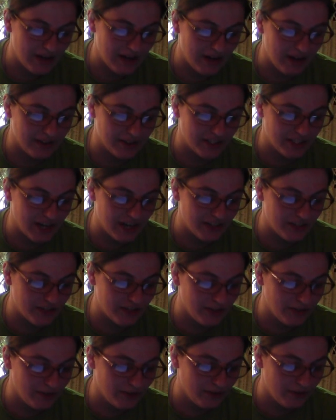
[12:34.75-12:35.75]
Size
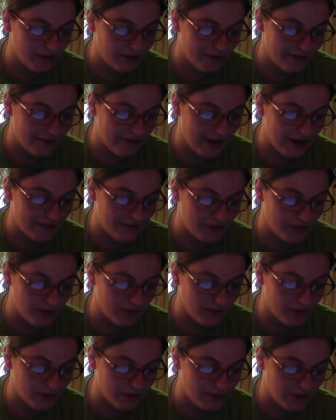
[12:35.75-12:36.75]
2,
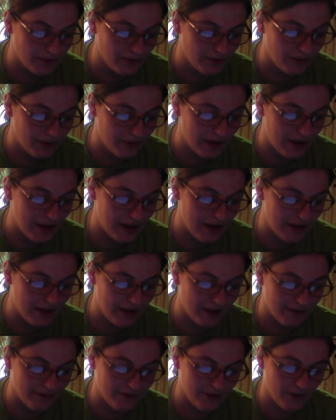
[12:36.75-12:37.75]
5/2/2.
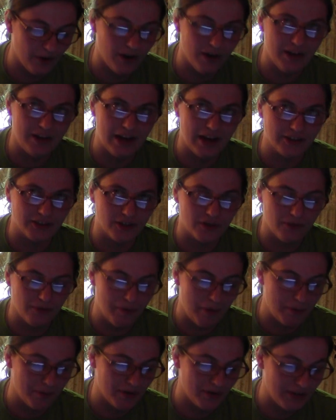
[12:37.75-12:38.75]
If you guys all
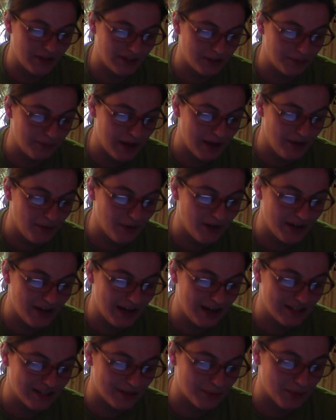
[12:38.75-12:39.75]
remember, he's pay 1
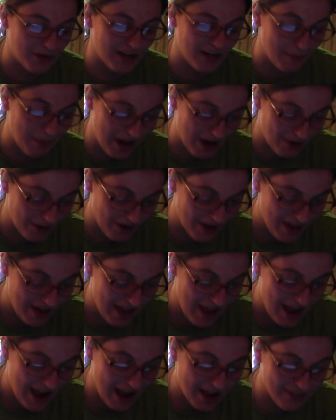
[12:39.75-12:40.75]
gauge to bring him out.
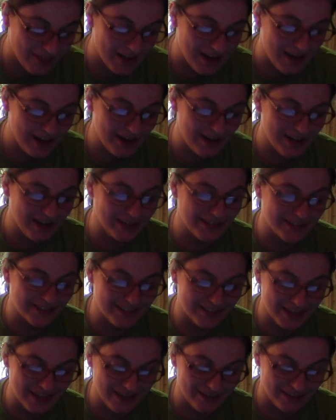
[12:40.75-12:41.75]
And then his
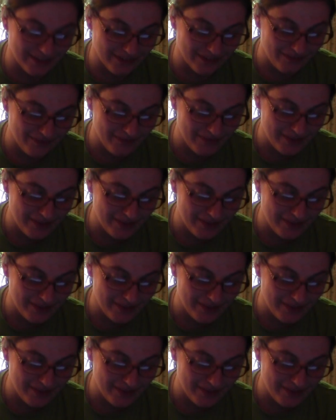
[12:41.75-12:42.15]
skill.